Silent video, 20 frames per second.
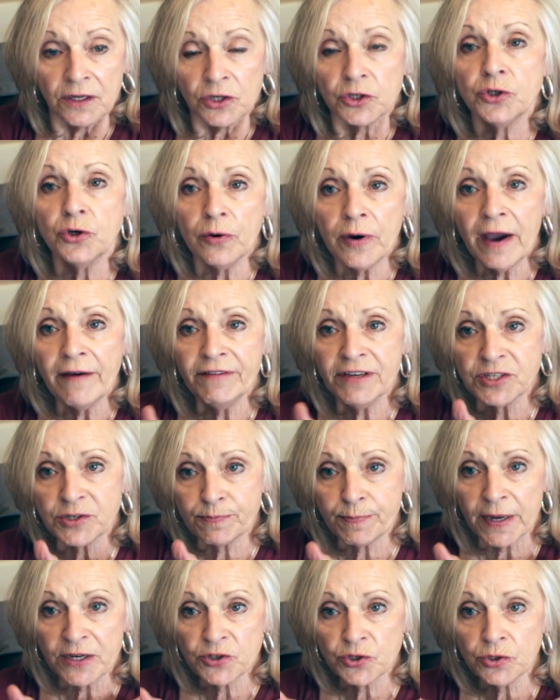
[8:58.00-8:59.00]
you have a
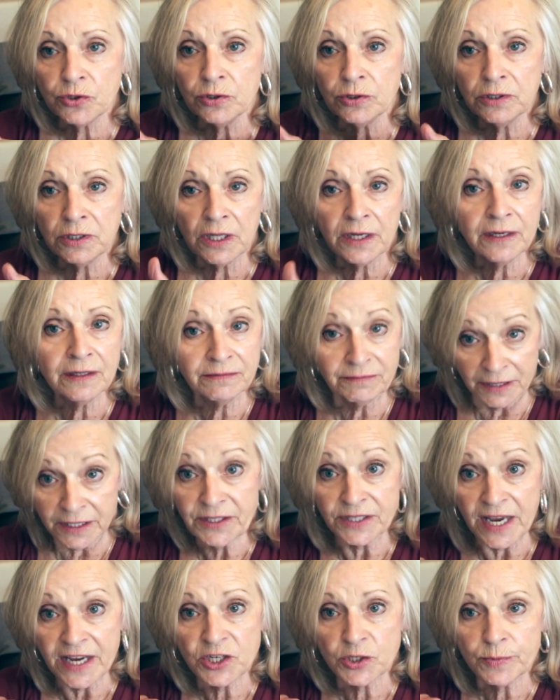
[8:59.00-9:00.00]
special
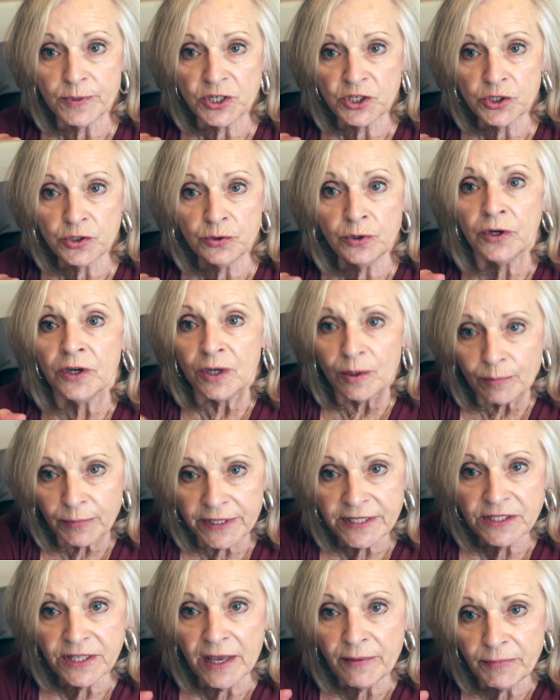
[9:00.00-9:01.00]
attachment to,
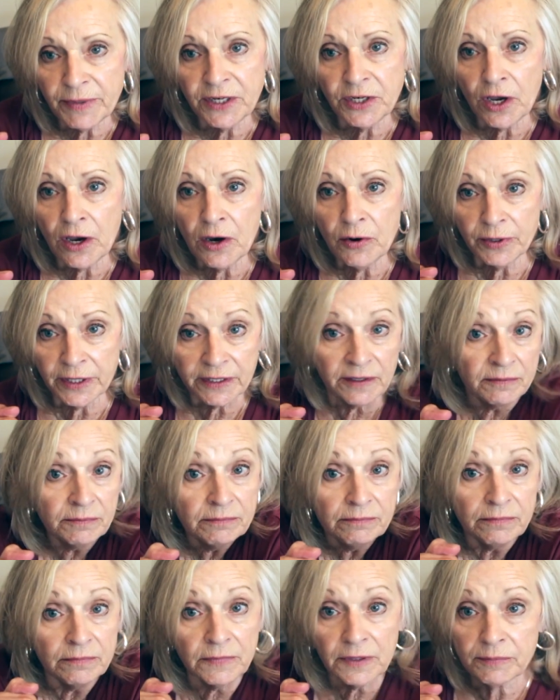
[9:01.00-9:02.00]
please let me know, and
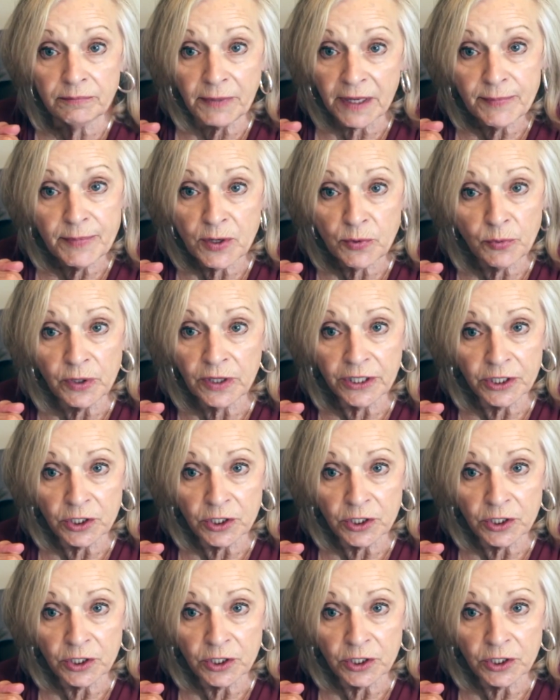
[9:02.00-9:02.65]
maybe we'll